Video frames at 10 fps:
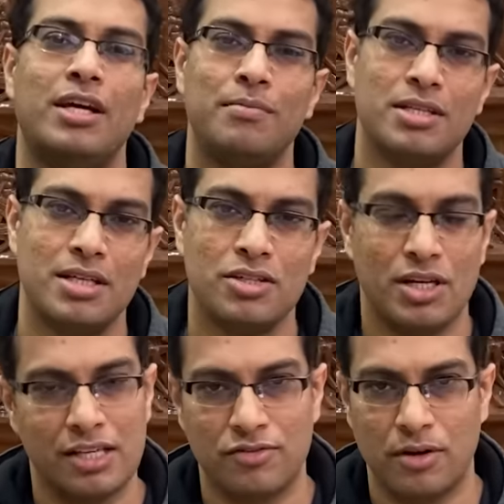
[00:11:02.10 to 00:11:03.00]
their business
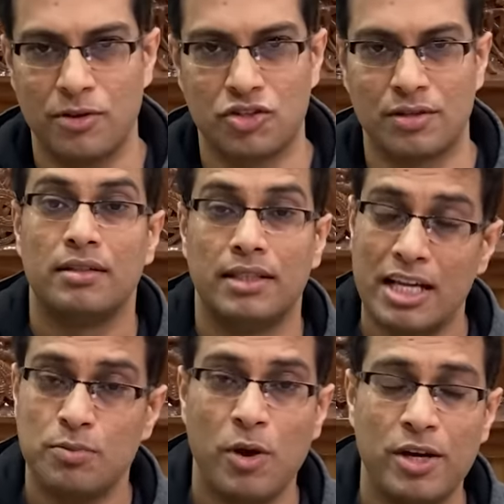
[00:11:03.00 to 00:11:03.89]
transformation.
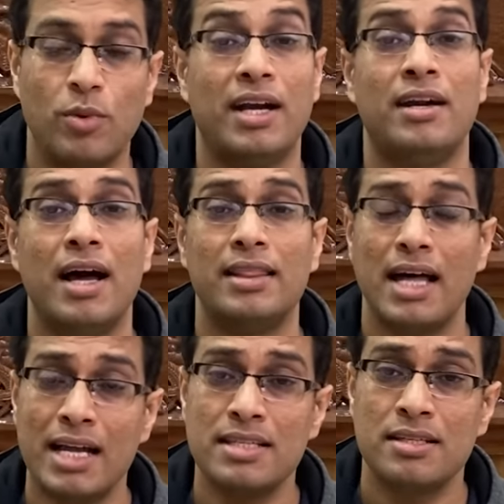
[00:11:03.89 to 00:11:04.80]
That's point one. And
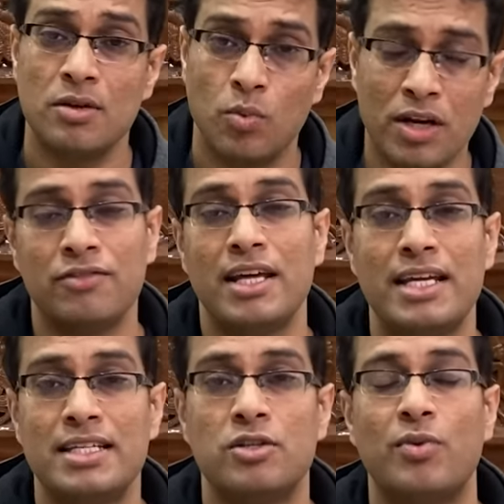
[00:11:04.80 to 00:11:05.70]
that's one of the
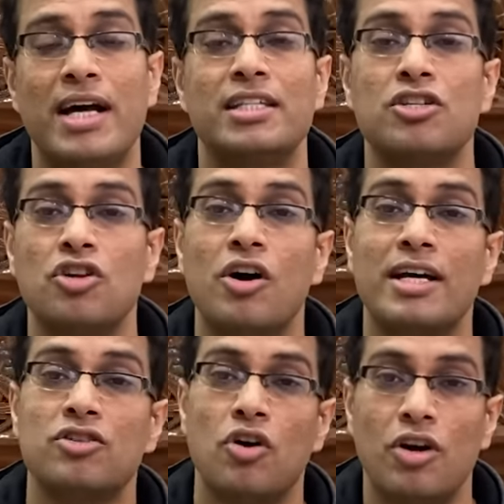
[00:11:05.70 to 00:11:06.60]
reasons why the stock
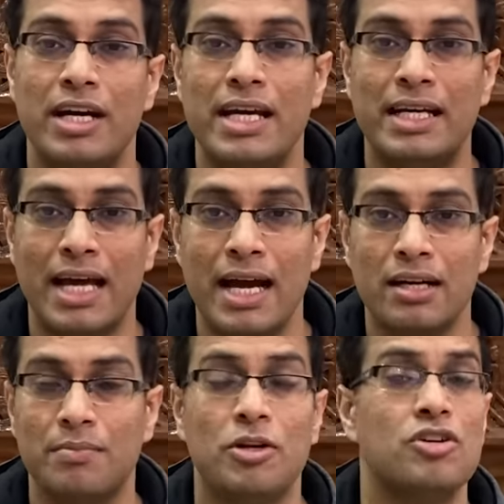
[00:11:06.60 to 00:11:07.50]
has already
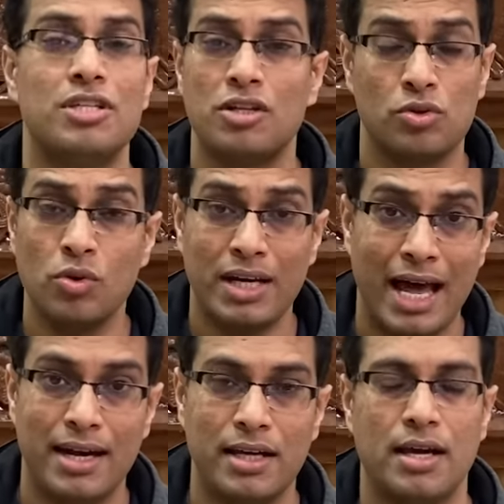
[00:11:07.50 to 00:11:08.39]
tanked, because there is no
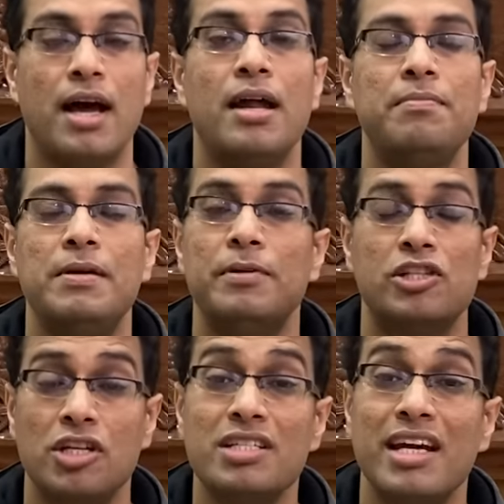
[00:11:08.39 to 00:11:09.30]
clarity and people
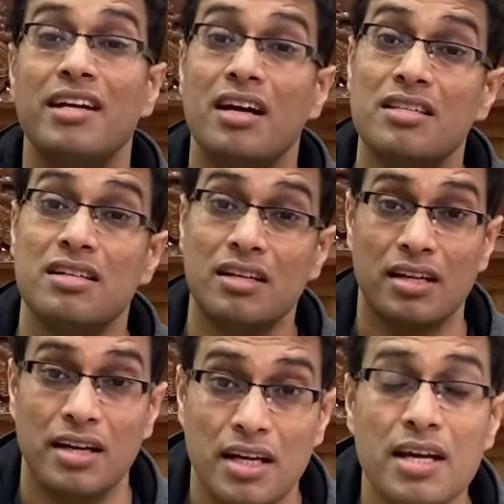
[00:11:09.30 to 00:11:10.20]
just hate
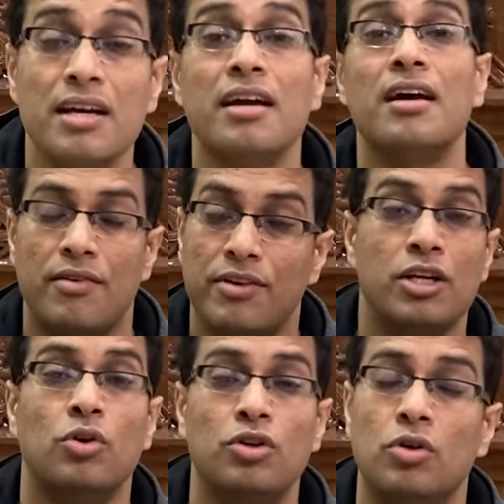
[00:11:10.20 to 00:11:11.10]
uncertainty. We
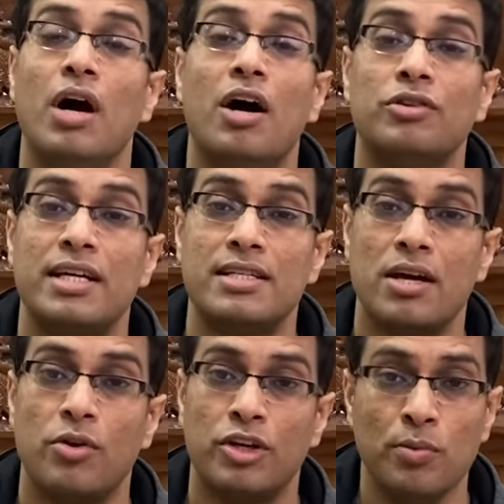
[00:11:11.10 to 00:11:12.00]
don't know how things are
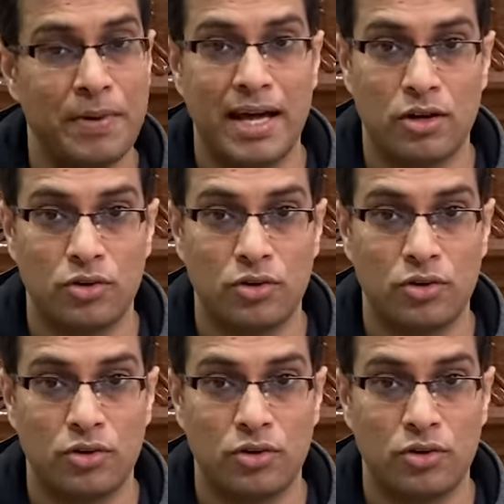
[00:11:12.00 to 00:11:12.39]
going to pan